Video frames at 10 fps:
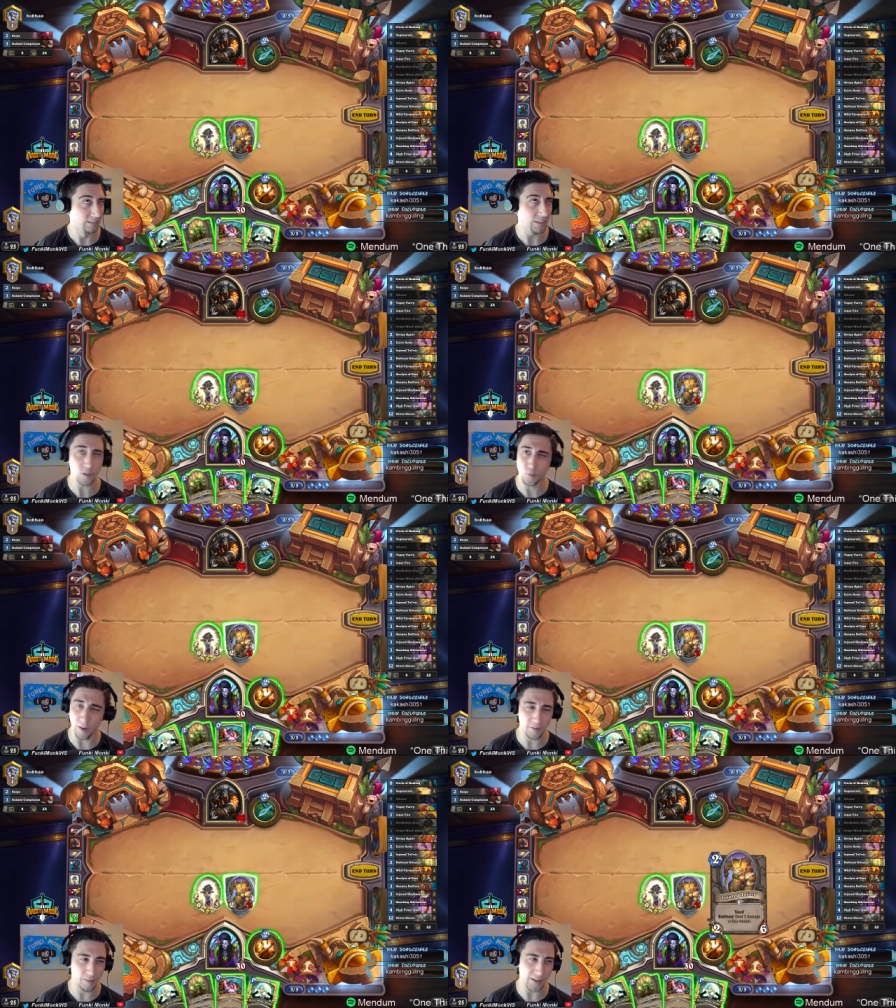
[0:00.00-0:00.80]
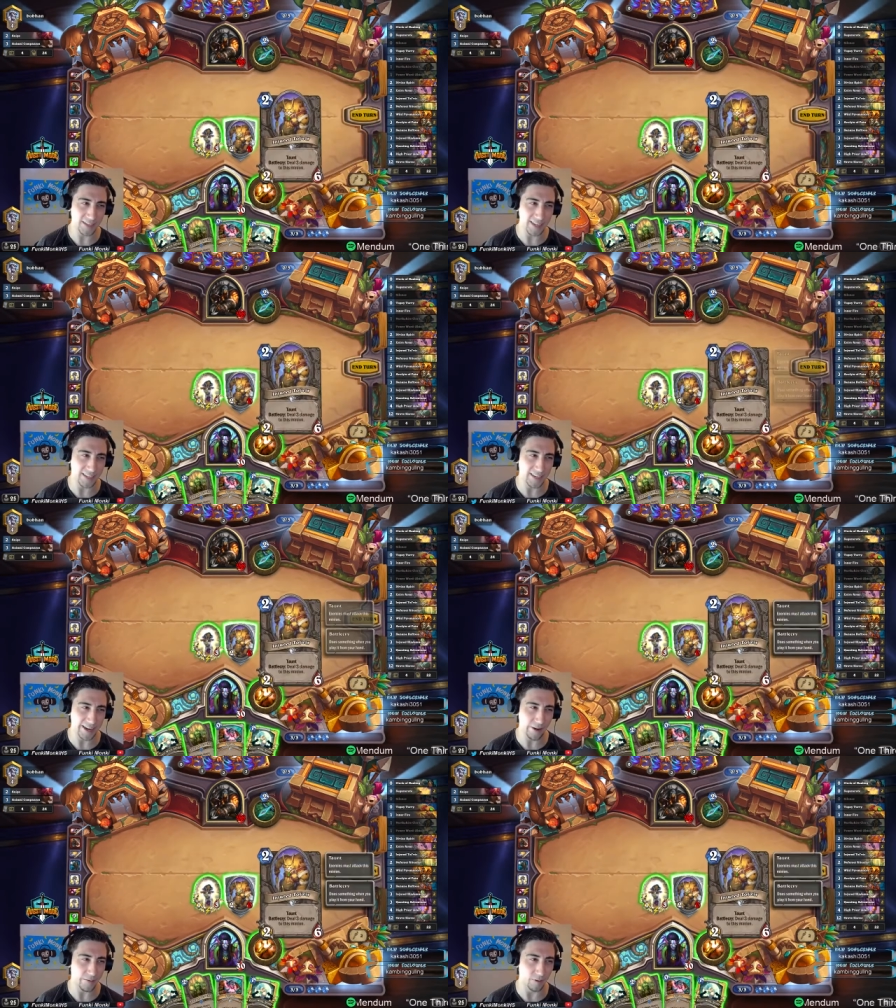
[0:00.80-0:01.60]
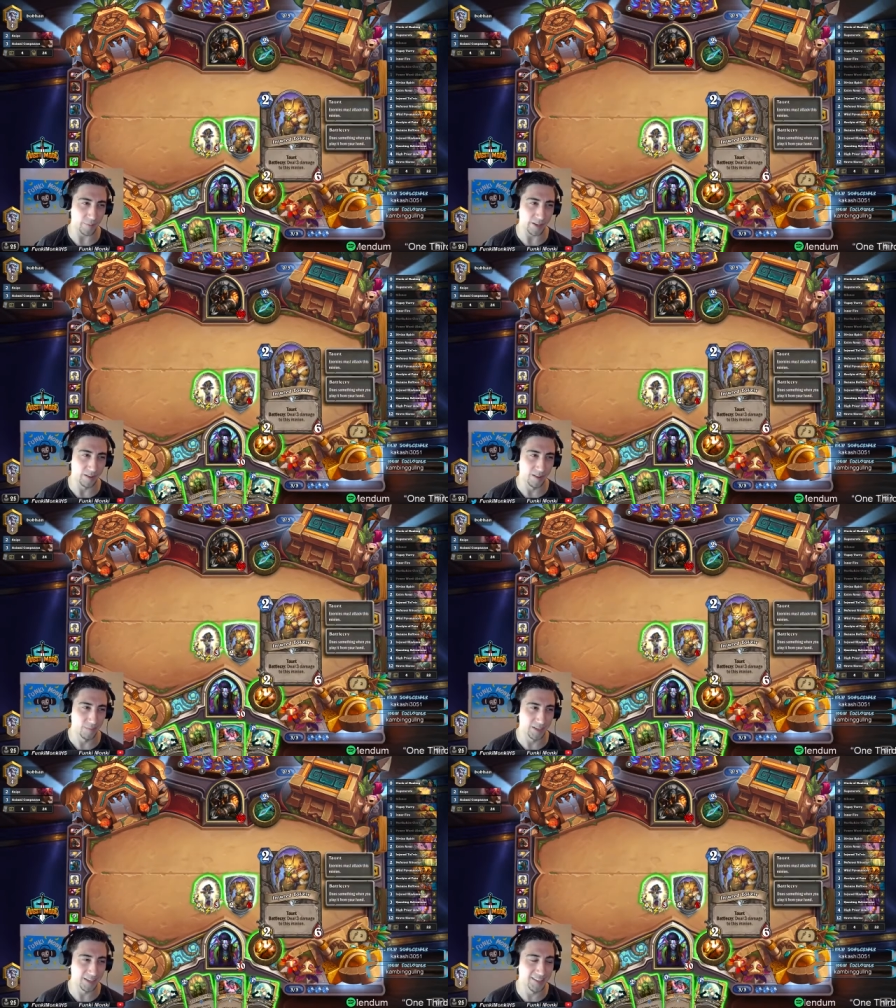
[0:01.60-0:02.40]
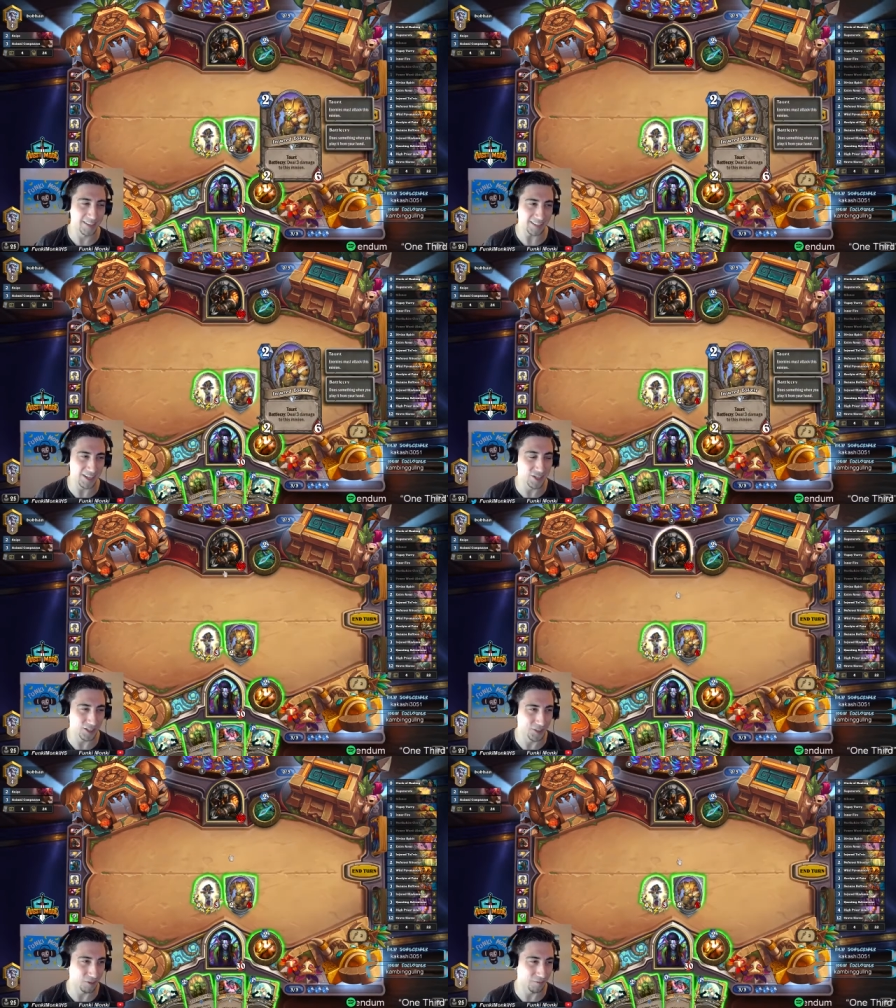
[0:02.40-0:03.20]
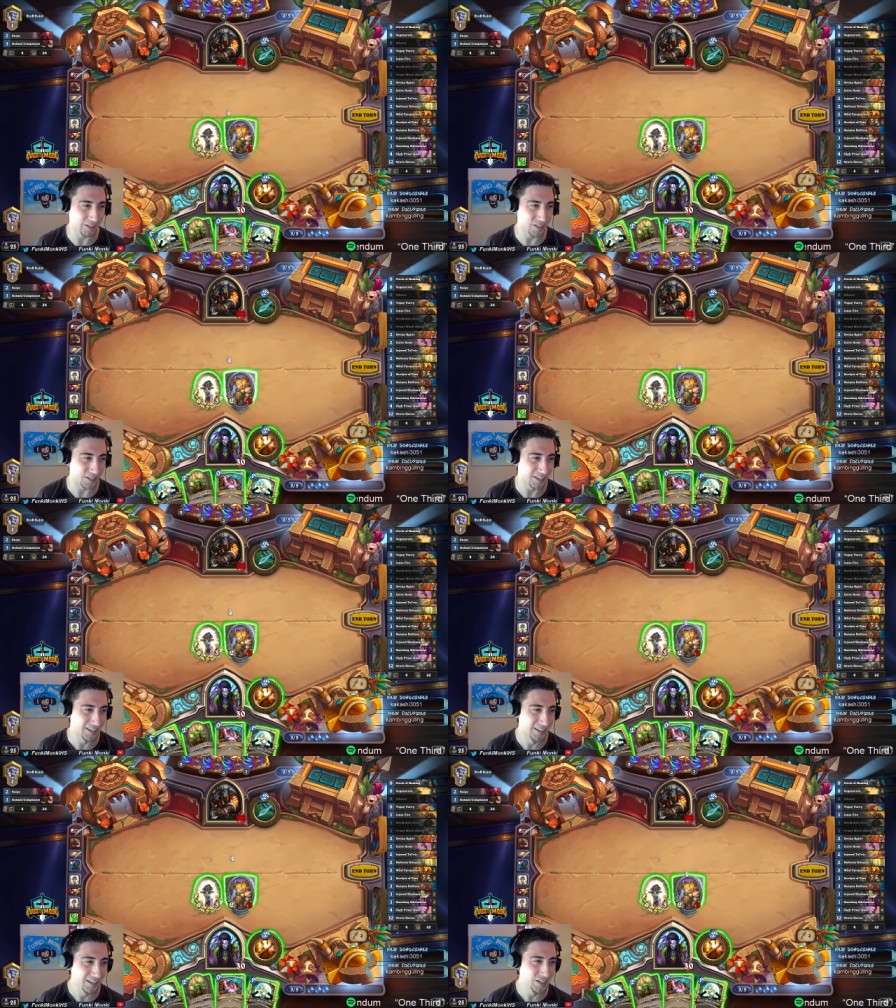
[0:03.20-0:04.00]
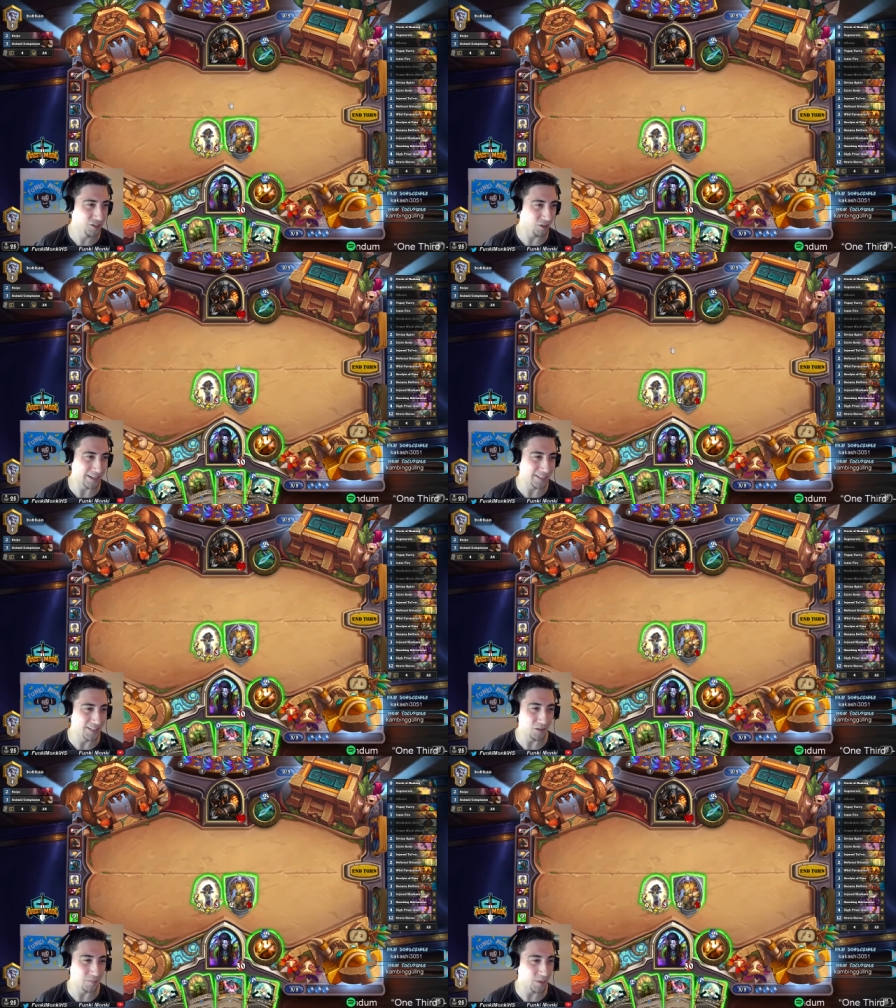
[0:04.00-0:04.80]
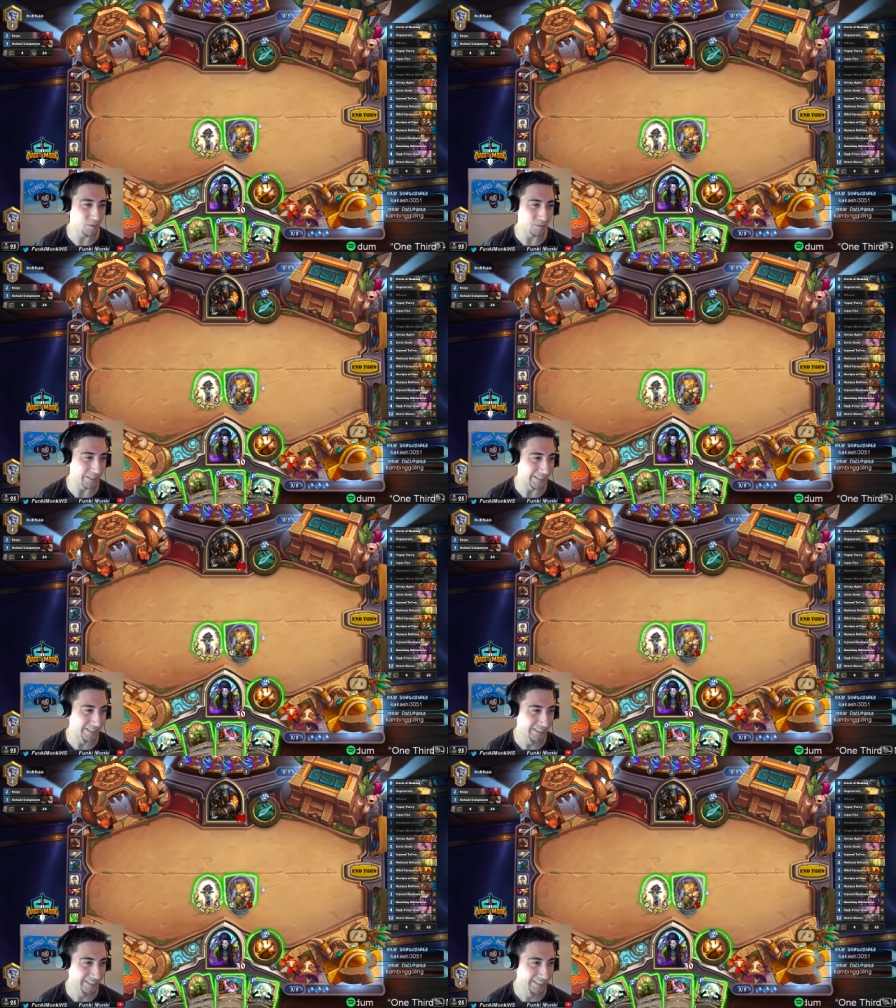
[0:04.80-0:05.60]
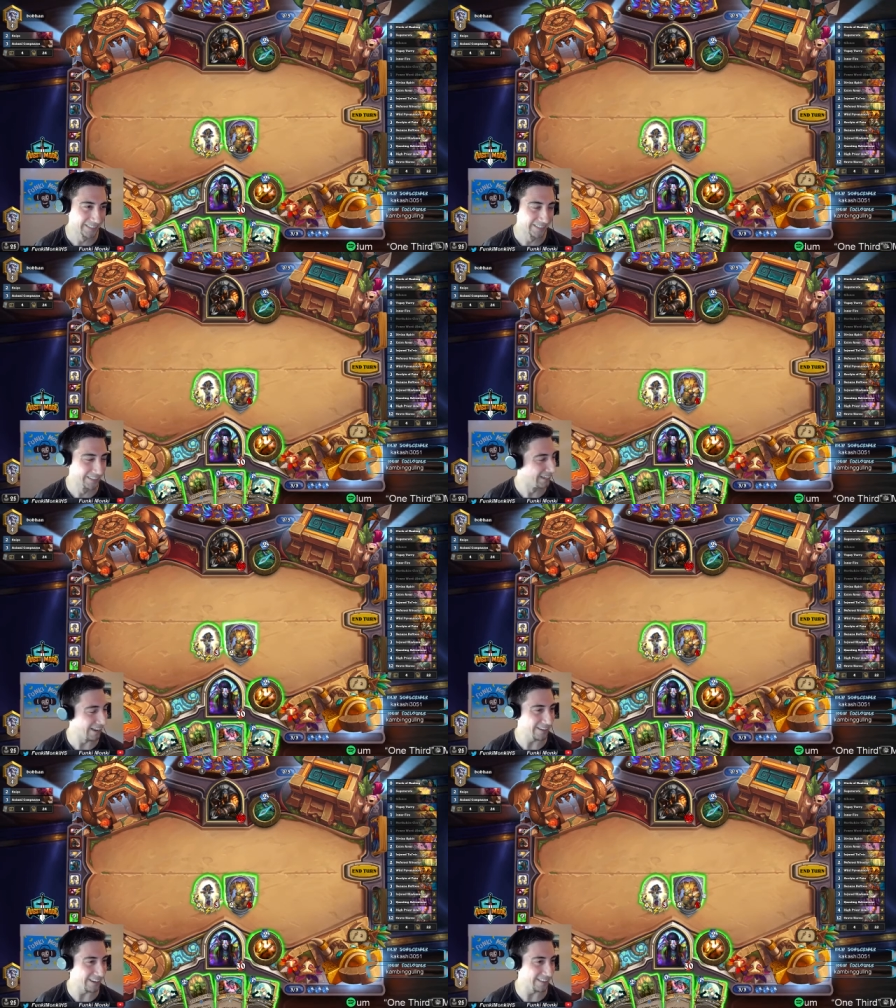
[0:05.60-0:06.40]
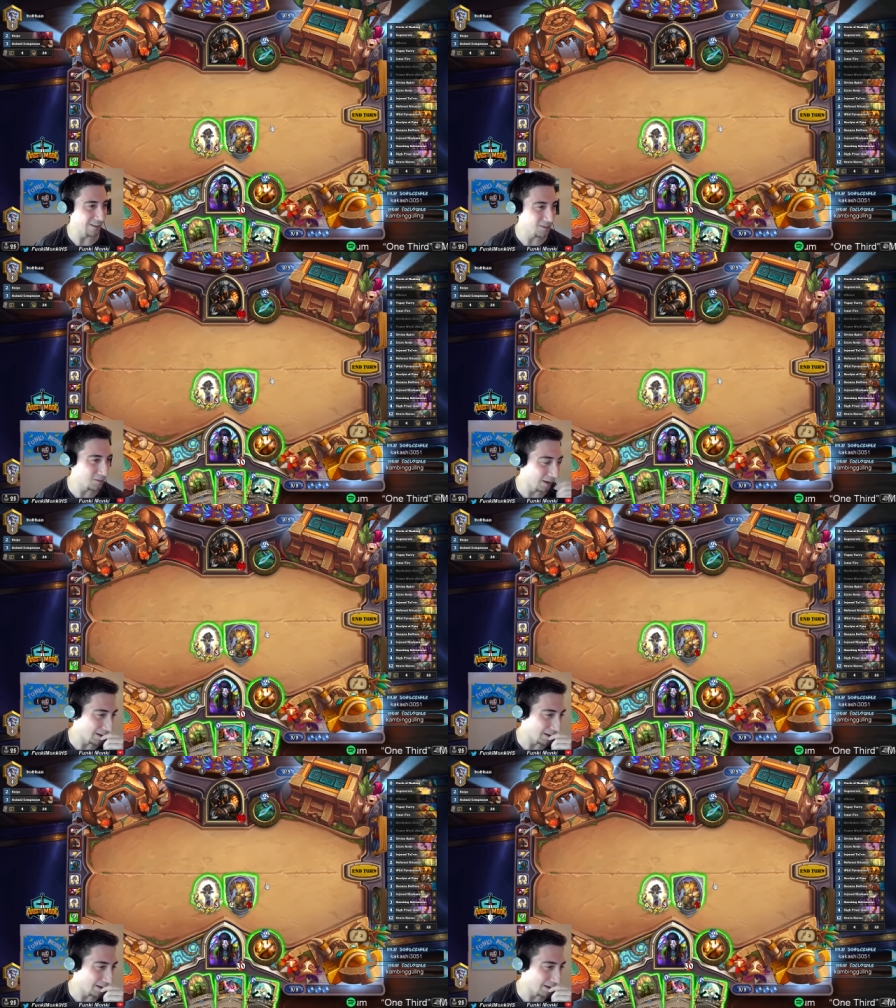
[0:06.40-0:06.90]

that was probably the best case scenario for me because this injured Tol'vir just trades so beautifully. Okay, that was